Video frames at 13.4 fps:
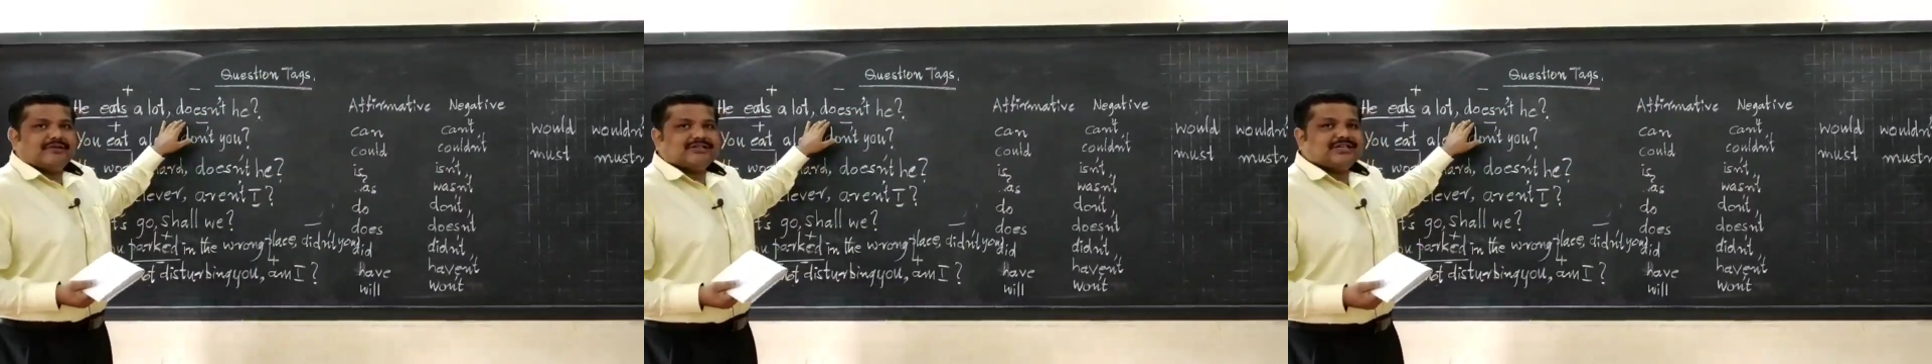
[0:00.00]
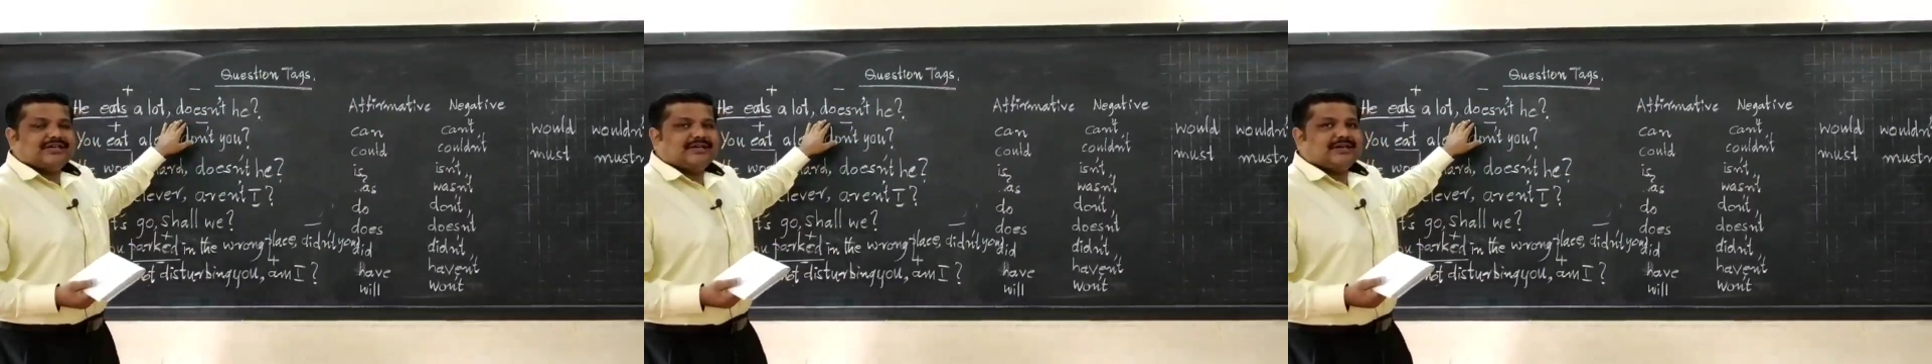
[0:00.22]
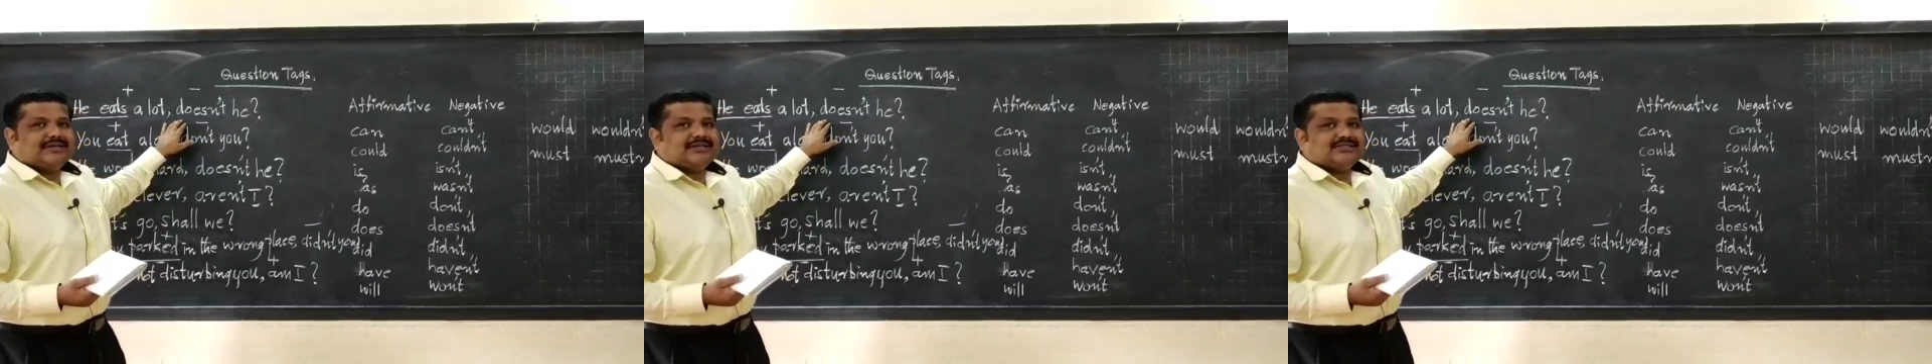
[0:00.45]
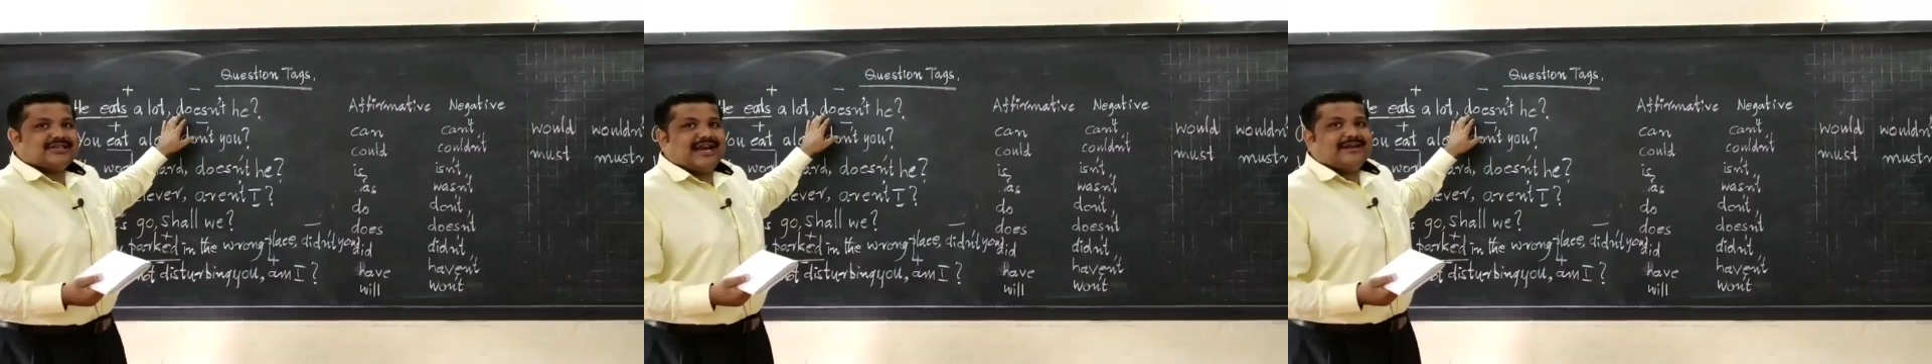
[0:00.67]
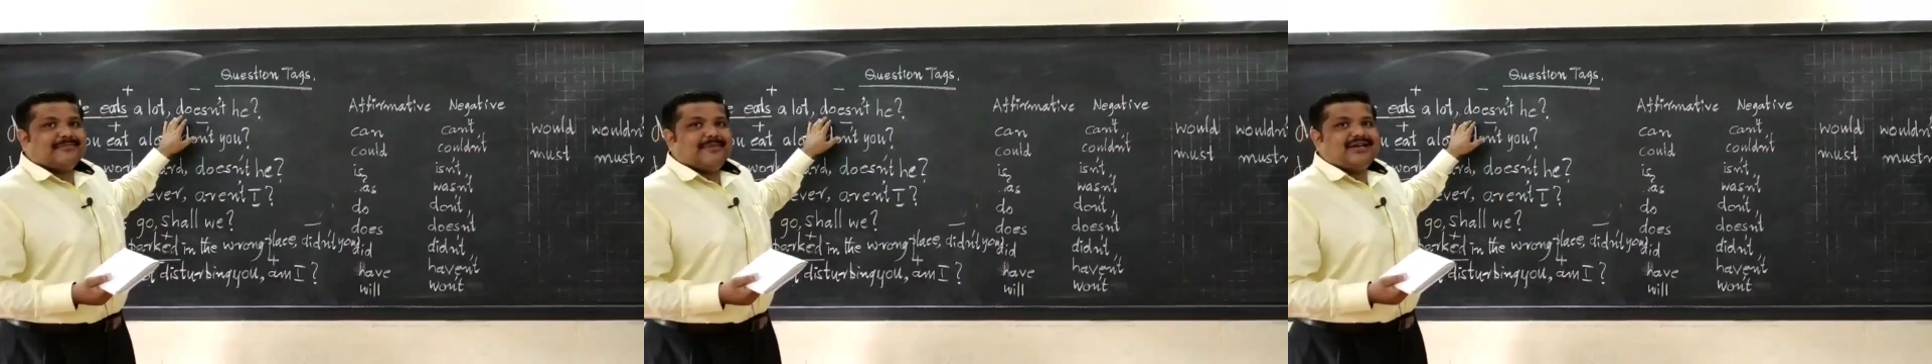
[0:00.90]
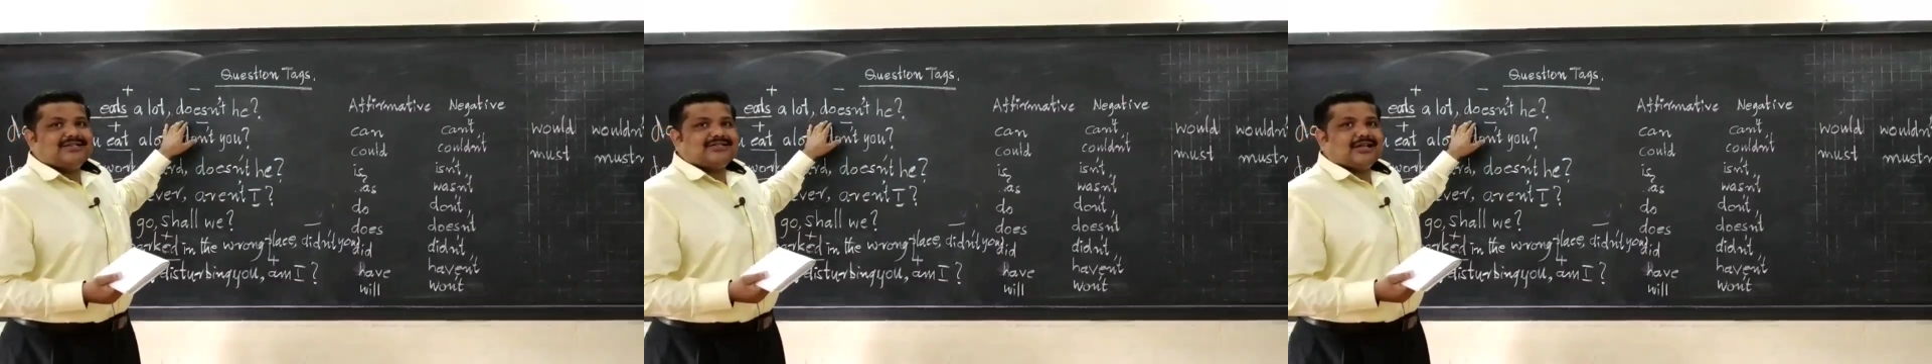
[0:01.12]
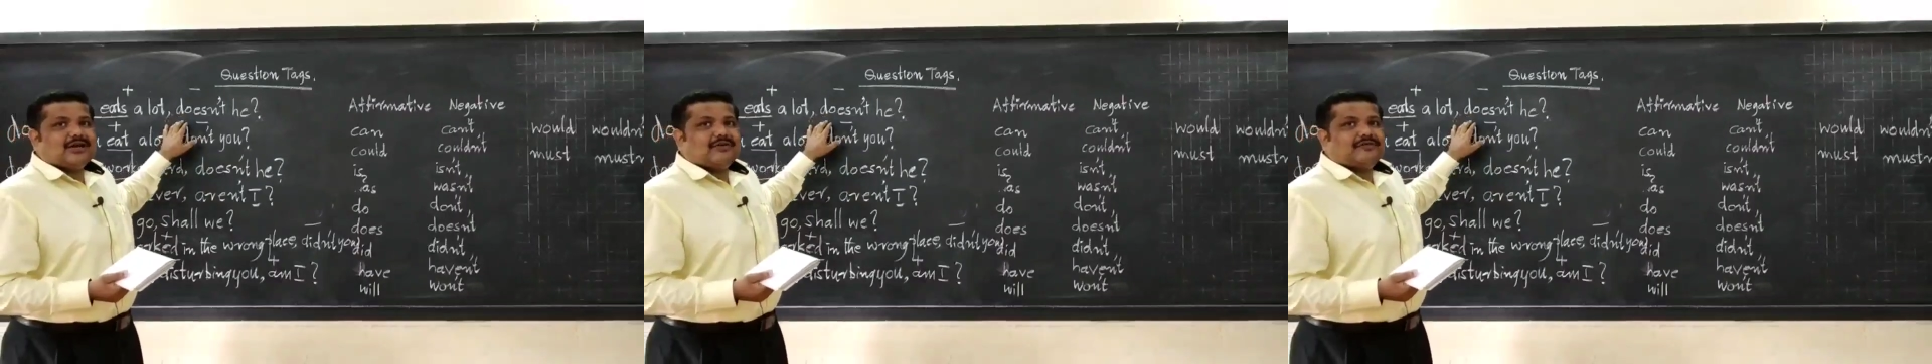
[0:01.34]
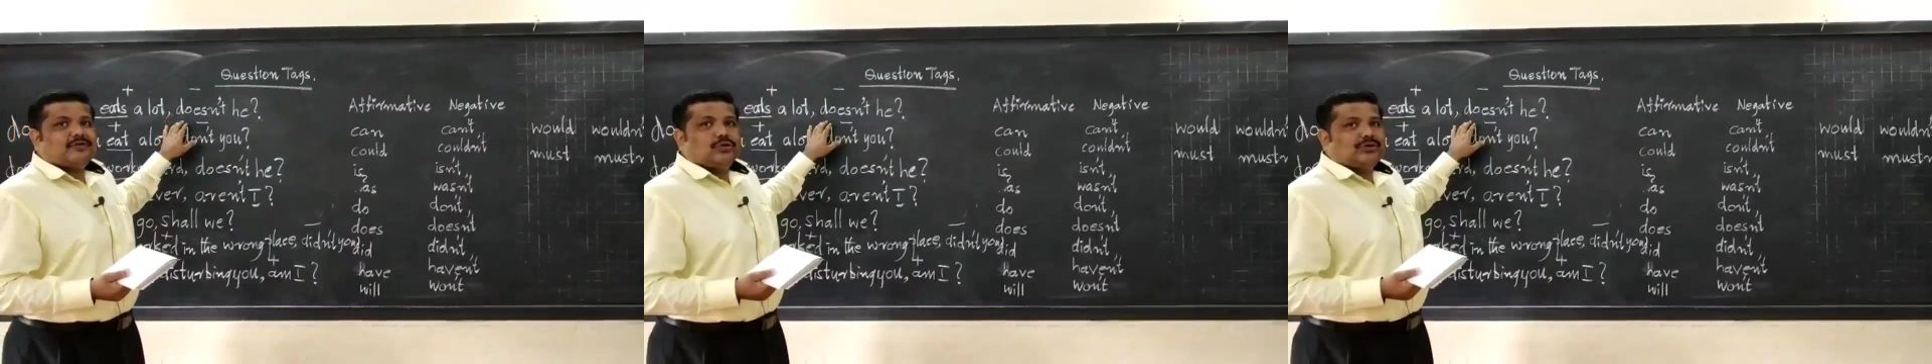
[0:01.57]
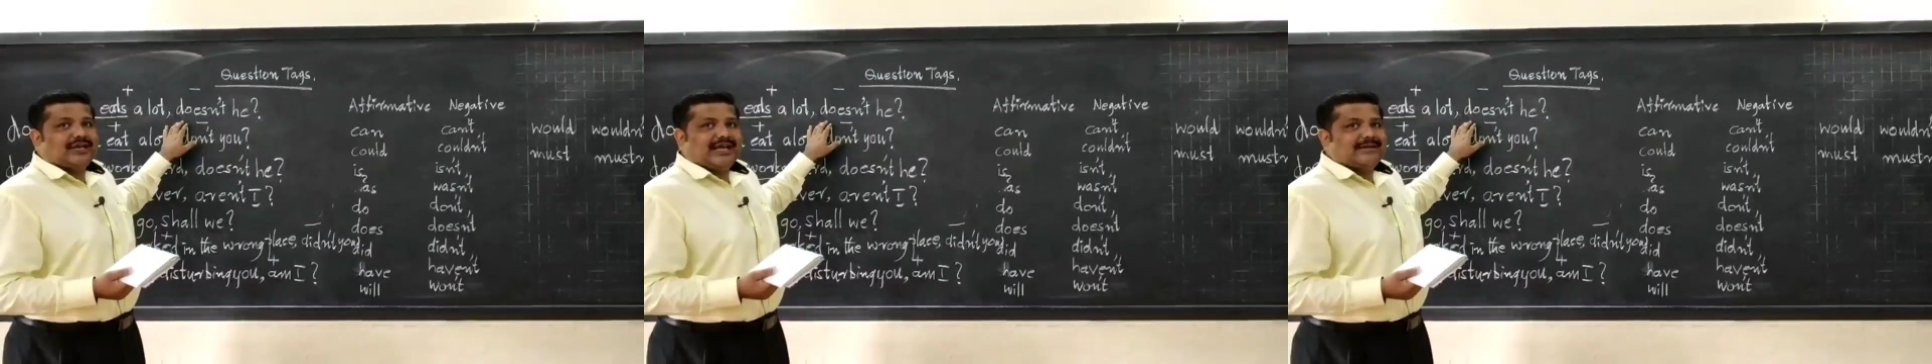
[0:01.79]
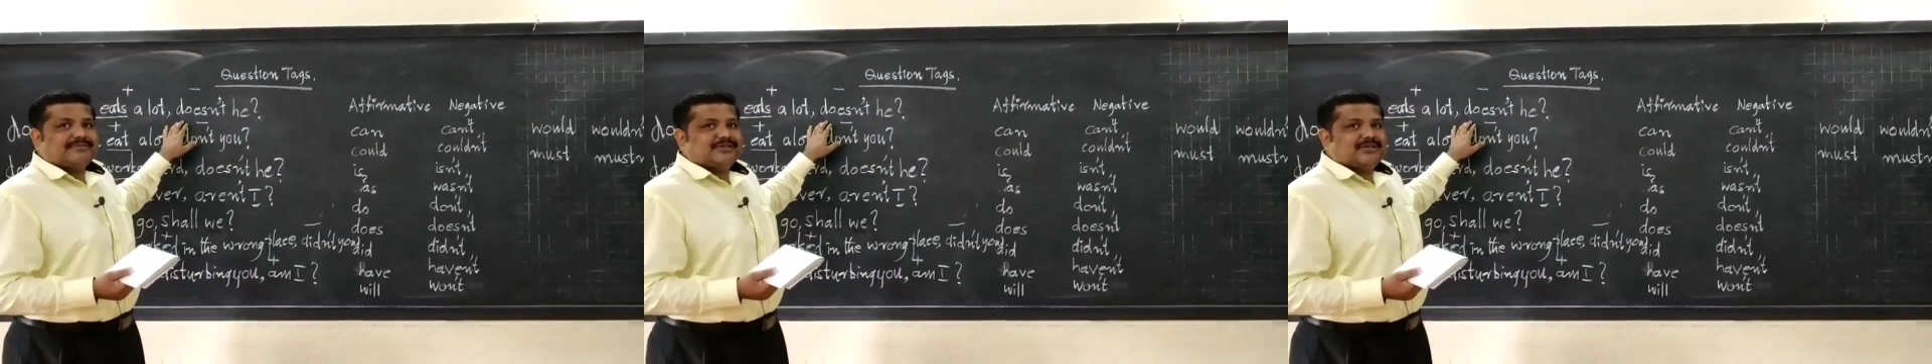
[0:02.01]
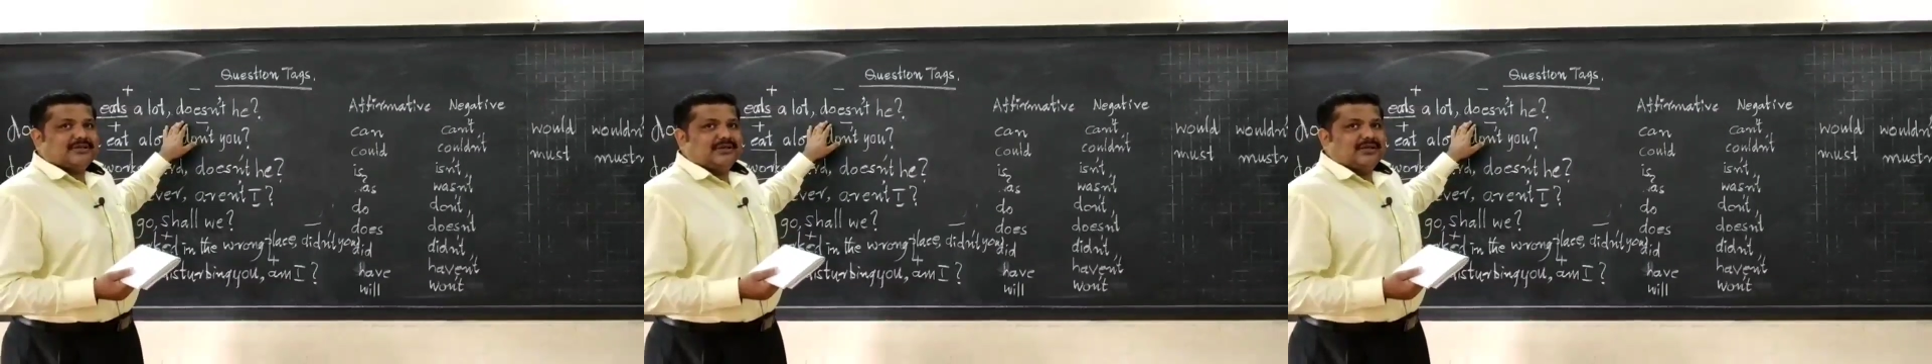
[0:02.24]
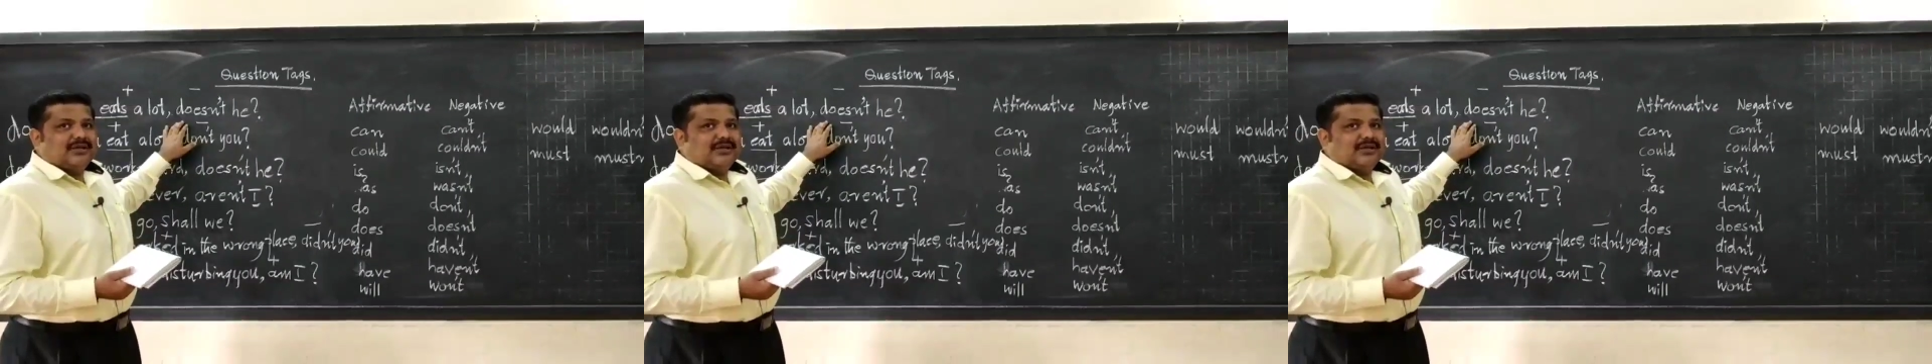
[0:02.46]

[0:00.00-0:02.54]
question statements are of two types.